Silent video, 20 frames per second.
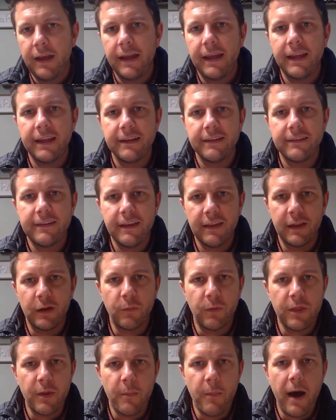in dealing
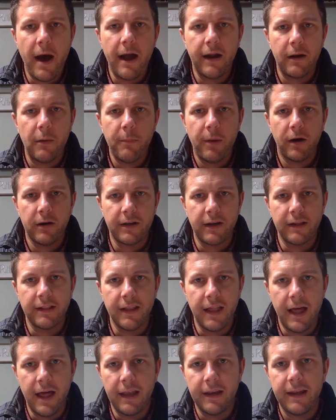with a parking
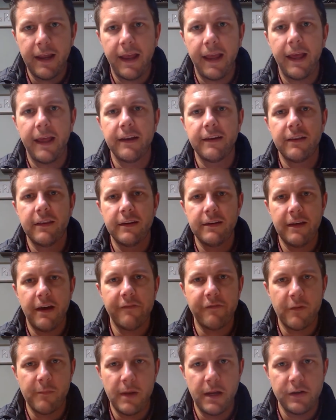lot and the
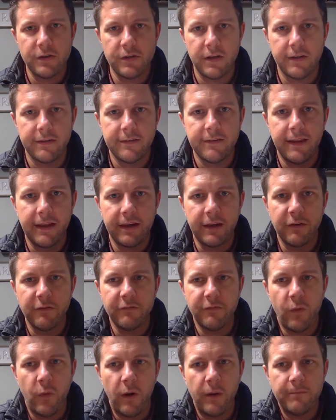deformations that can
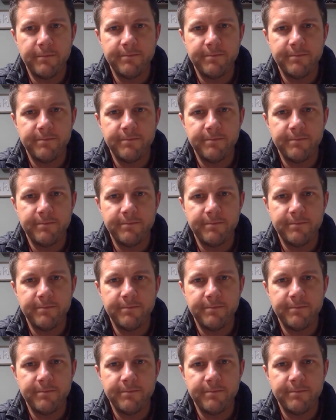form.